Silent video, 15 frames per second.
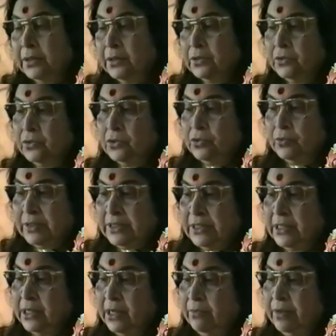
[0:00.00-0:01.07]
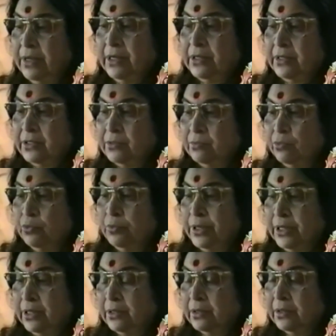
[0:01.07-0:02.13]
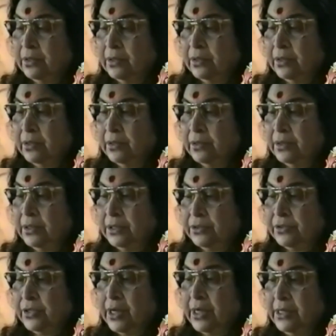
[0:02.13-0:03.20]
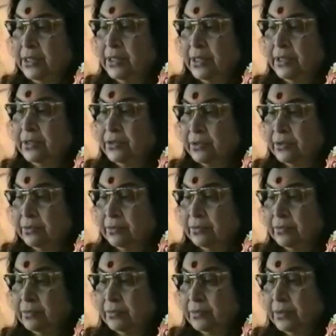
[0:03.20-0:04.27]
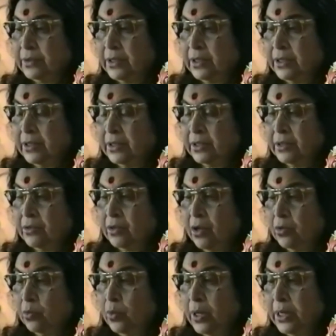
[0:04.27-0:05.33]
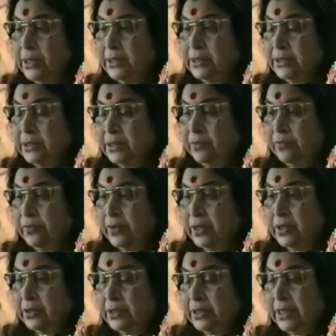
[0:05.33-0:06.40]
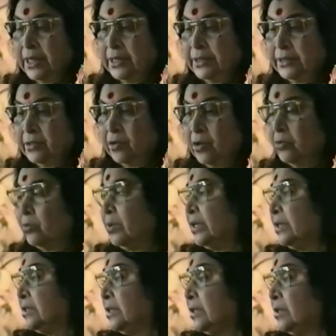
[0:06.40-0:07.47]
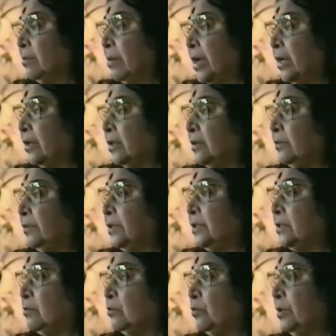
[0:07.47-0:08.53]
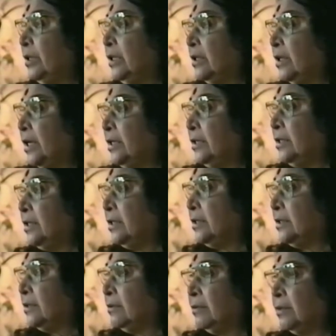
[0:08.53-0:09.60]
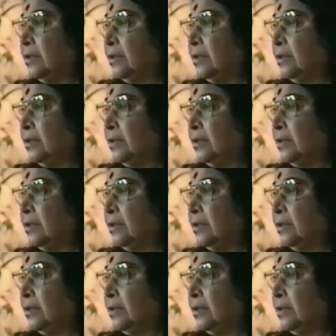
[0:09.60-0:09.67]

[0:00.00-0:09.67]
So Swastika, when it is moving in its right direction, clockwise in front and anti-clockwise at the back, if it is moving in the right direction,